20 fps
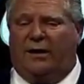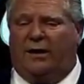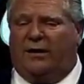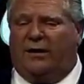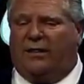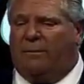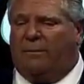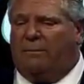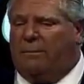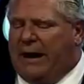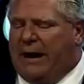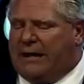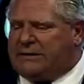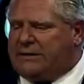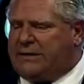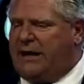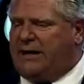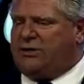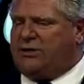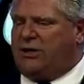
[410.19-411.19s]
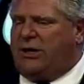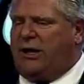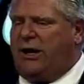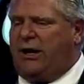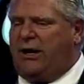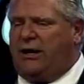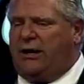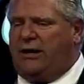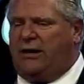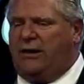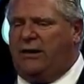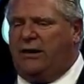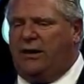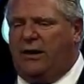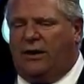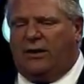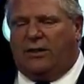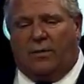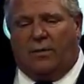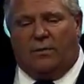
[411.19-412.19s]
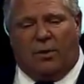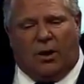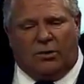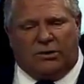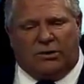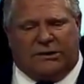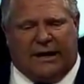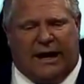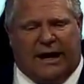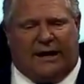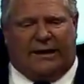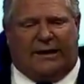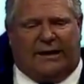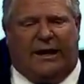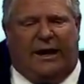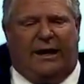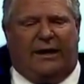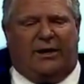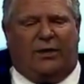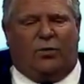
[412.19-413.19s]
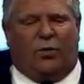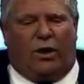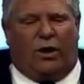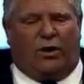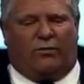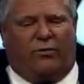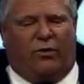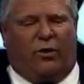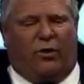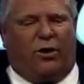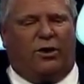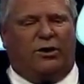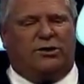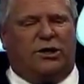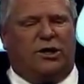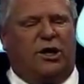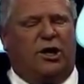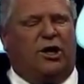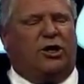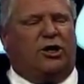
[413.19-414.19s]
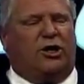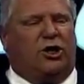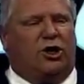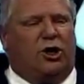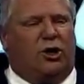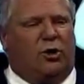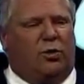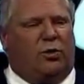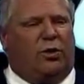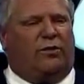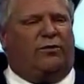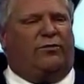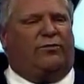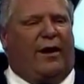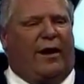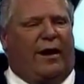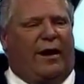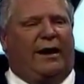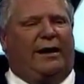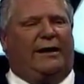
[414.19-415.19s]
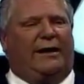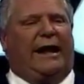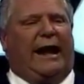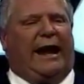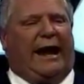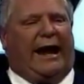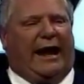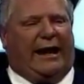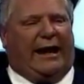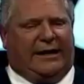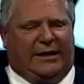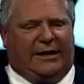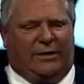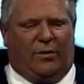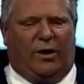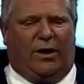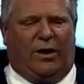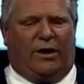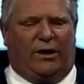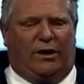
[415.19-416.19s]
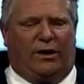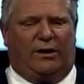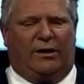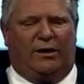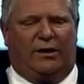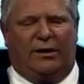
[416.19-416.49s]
the best educated, the most dedicated workforce you will find anywhere.